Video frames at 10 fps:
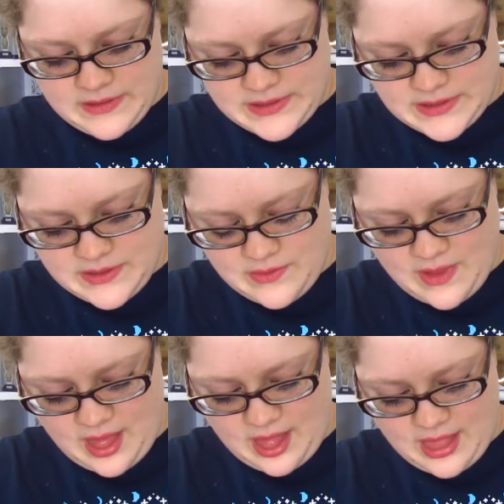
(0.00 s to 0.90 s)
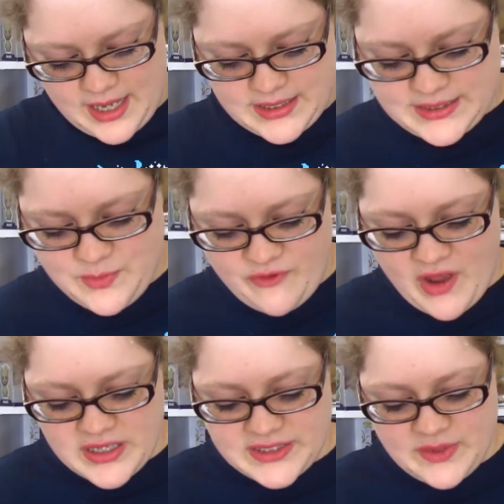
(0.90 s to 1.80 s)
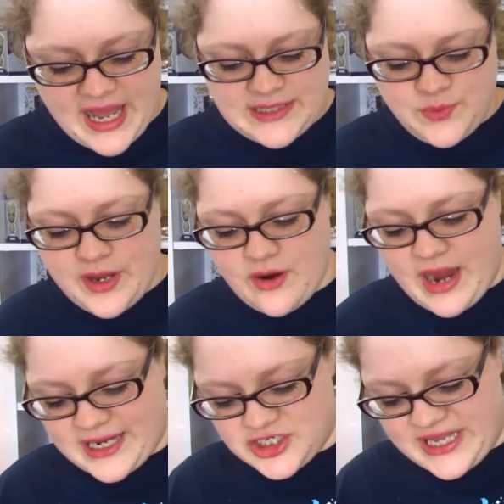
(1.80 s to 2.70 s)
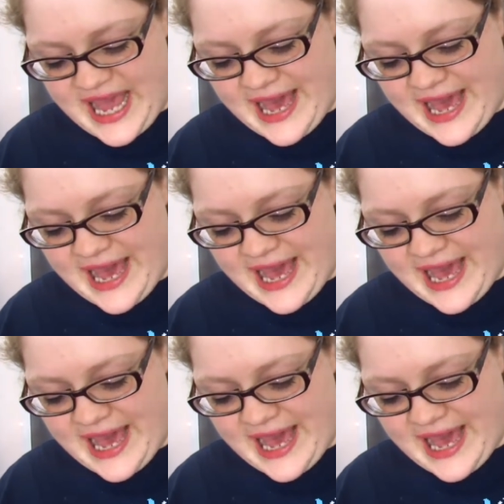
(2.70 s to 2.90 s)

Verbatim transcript: So let's move on. So guys, we are actually